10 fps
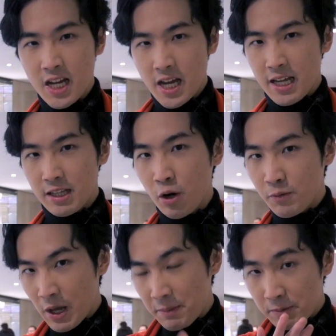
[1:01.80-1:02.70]
And
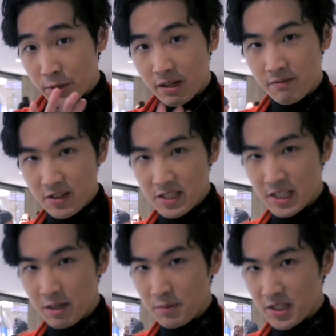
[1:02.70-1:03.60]
hopefully I'll be able to convince
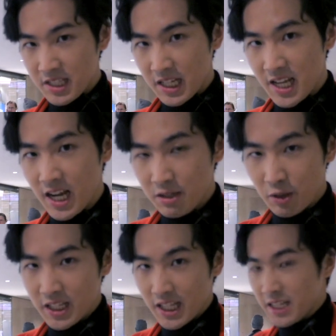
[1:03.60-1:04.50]
them this is exactly what
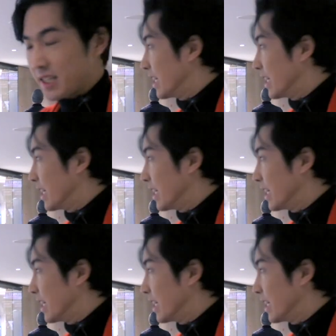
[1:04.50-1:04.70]
they like.